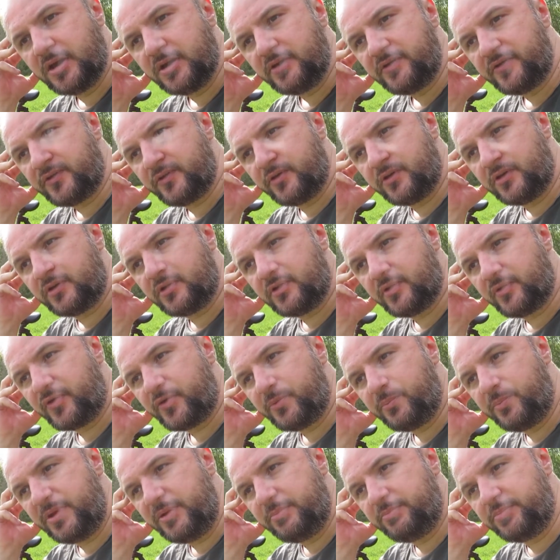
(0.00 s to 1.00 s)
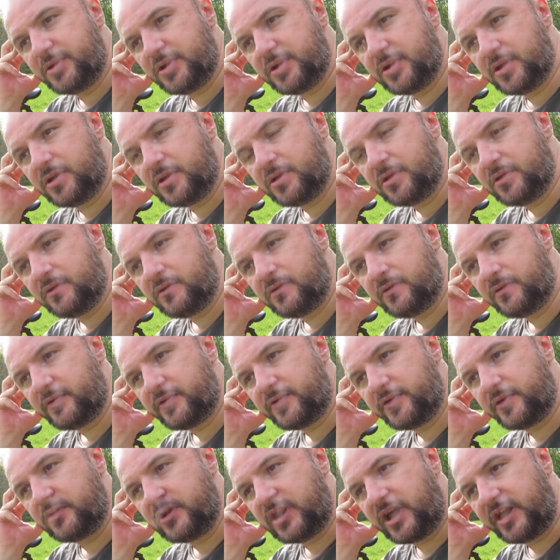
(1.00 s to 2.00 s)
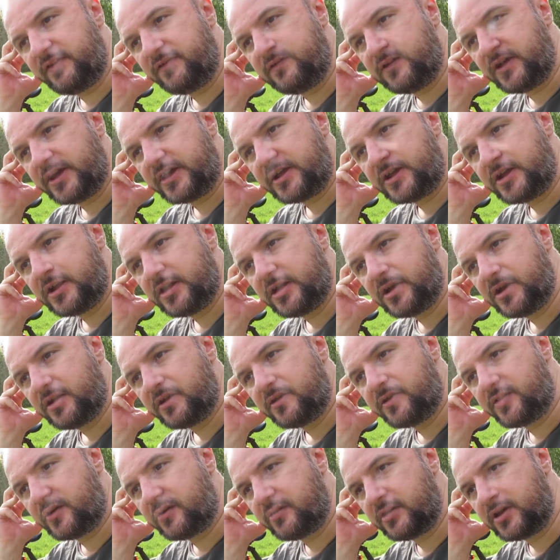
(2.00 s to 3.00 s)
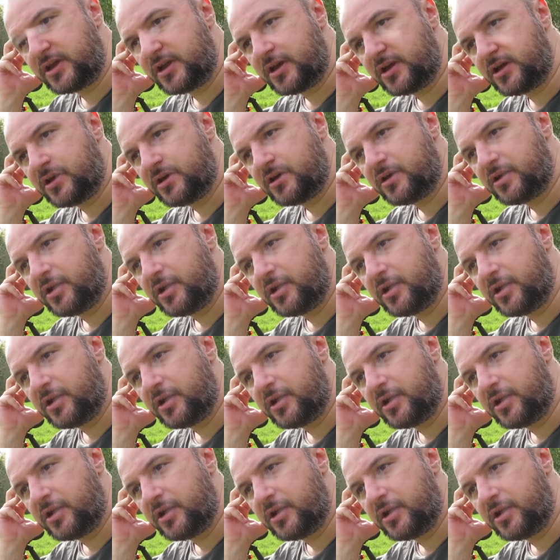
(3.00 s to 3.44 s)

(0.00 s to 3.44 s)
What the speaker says: Seeing those people so lifelike, throwing